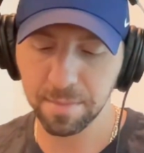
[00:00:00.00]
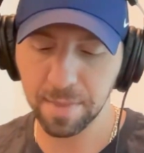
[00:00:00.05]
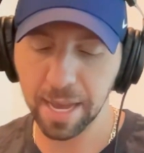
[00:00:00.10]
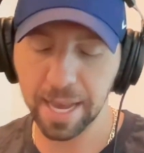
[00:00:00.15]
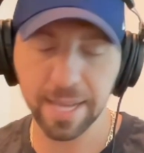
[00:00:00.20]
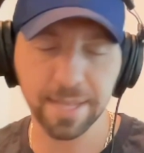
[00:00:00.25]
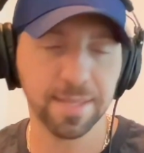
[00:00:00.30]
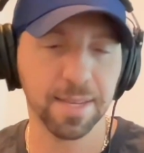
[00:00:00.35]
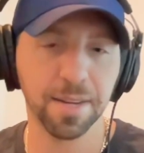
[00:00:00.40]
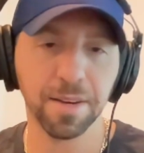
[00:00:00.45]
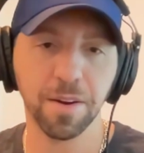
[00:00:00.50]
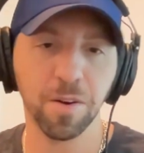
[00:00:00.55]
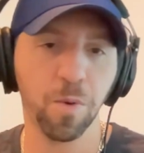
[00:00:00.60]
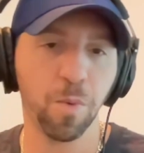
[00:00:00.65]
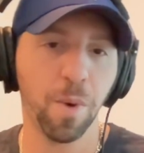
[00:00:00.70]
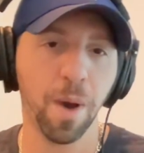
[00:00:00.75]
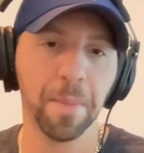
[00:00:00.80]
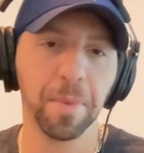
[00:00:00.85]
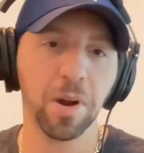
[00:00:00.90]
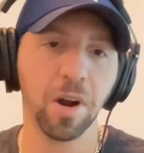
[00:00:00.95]
attended a
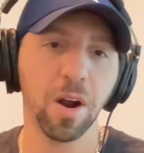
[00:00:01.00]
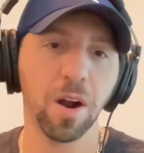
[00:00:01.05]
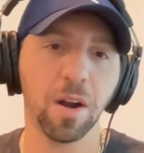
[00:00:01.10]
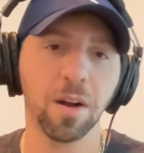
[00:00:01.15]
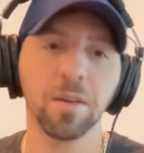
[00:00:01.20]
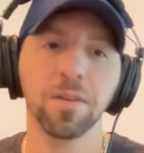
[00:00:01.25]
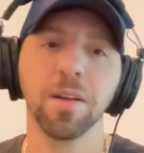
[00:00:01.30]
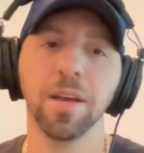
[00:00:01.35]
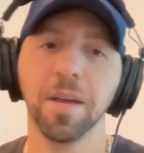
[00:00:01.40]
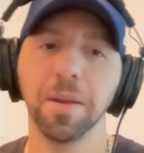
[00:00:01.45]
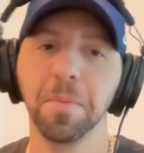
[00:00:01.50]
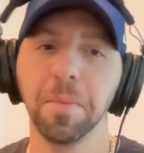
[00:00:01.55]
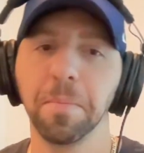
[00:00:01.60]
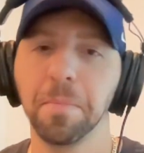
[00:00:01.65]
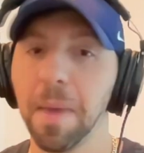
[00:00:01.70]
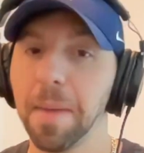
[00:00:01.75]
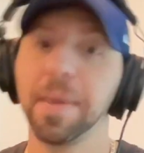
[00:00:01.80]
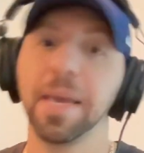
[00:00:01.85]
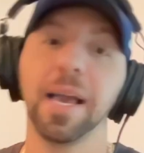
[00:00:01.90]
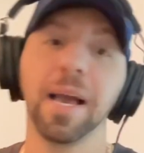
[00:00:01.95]
webinar,
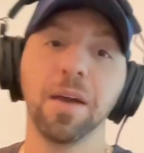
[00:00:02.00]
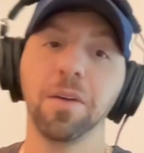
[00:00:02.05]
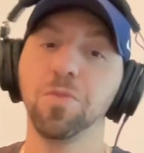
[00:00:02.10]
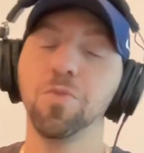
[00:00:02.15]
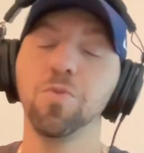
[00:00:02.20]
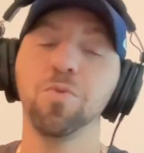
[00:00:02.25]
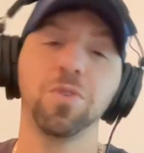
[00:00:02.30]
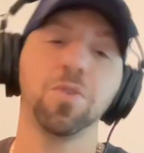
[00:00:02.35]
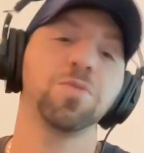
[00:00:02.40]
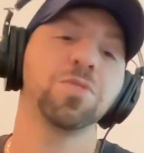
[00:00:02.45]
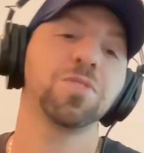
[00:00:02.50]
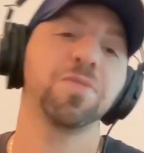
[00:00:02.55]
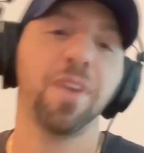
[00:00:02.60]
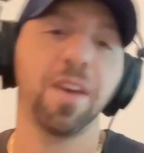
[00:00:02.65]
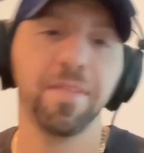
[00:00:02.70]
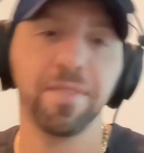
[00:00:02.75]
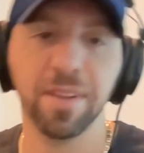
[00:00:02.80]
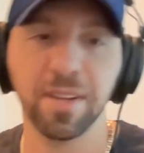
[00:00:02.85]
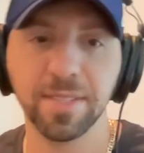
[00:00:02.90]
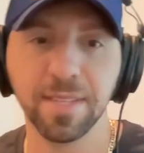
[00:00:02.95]
and who knows if
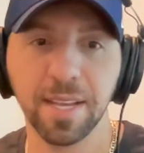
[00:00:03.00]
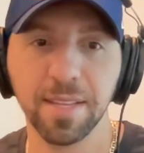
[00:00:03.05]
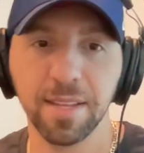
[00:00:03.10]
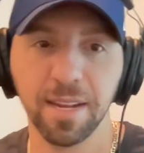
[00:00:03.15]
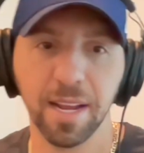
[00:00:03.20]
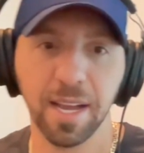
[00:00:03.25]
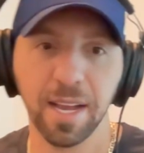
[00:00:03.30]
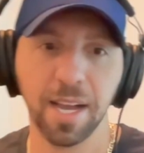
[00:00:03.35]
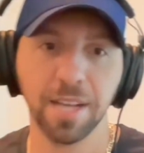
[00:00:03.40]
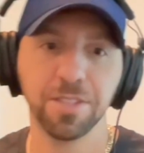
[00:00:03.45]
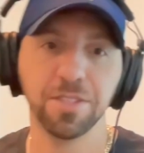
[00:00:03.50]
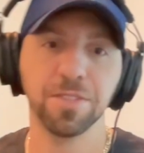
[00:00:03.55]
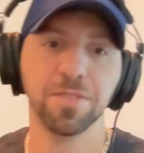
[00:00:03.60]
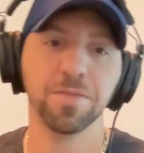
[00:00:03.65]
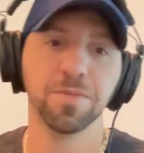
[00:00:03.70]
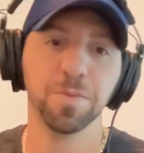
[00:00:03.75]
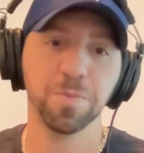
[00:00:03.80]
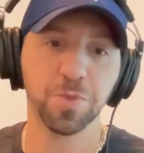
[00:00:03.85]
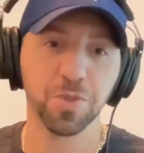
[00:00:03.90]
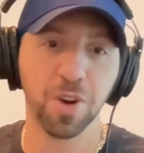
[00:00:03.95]
I even attended it. I
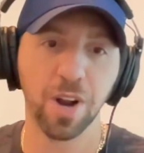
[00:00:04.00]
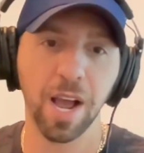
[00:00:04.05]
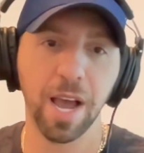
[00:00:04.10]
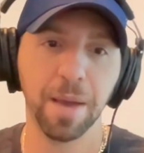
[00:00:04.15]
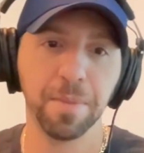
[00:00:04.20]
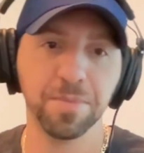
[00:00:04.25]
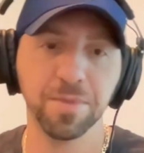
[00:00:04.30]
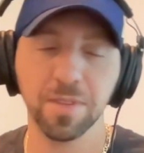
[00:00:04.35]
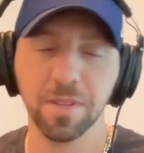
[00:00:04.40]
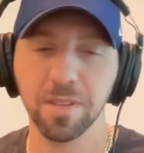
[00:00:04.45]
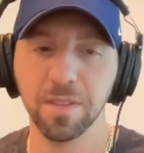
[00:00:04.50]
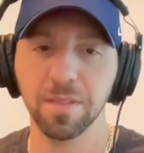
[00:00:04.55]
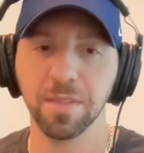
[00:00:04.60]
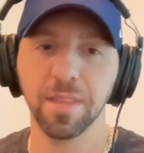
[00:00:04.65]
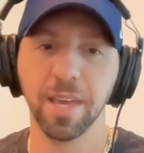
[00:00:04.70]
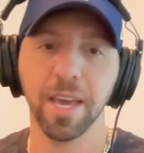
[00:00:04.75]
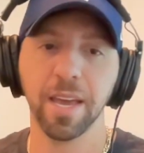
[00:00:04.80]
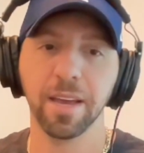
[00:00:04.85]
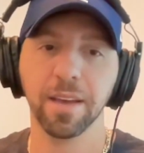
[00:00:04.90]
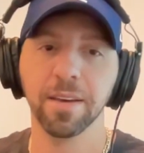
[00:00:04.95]
just subscribed to the
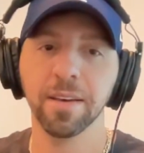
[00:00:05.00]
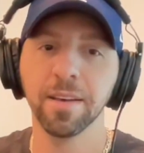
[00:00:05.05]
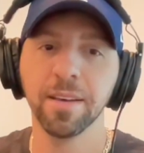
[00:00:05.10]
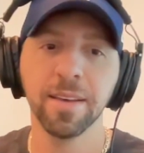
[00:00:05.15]
thing,